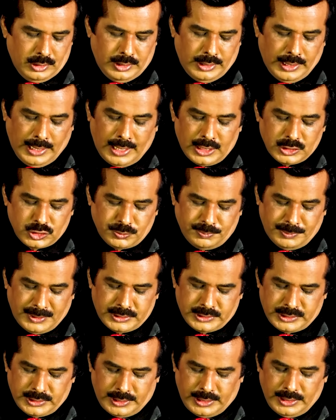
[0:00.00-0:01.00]
Last
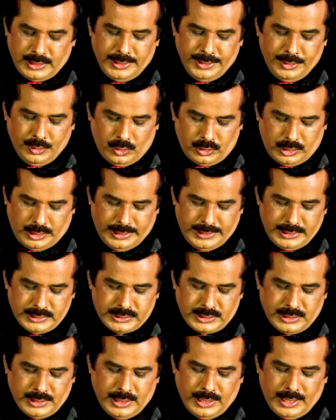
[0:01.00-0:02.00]
but certainly not
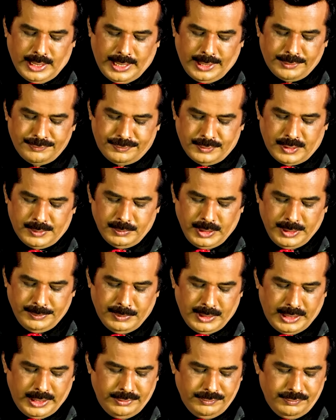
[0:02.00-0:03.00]
least, I firmly
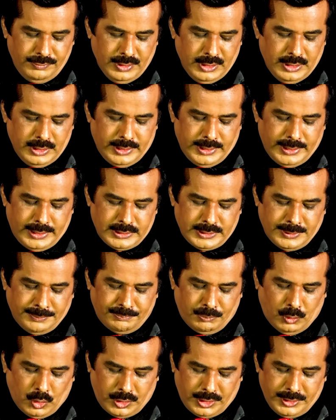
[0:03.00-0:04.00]
believe it is
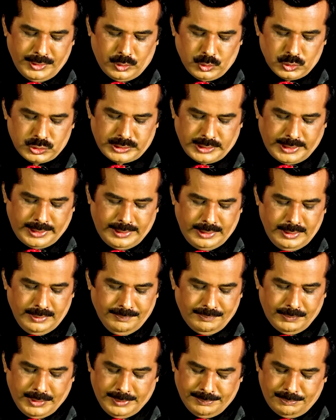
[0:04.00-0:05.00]
important to stay
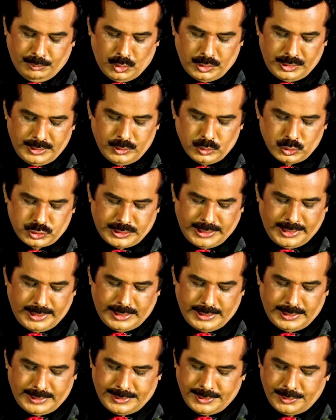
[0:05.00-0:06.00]

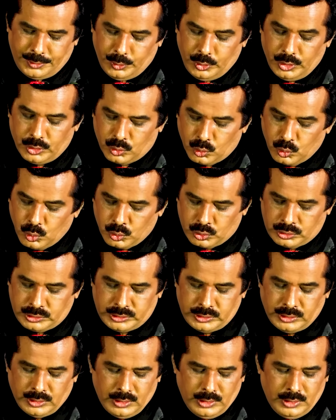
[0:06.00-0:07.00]
connected to your
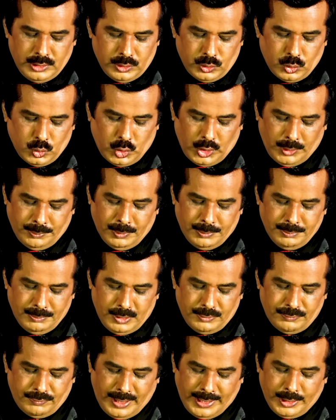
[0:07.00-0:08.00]
roots, to
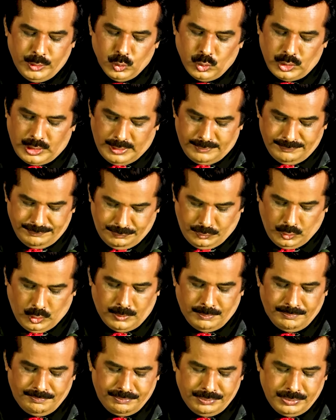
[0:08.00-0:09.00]
remember where you come
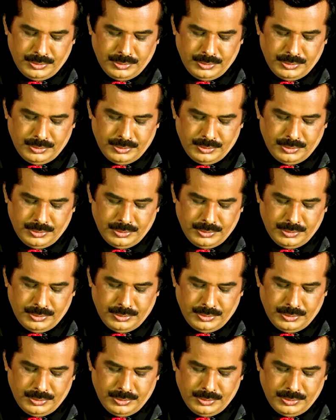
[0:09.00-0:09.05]
from.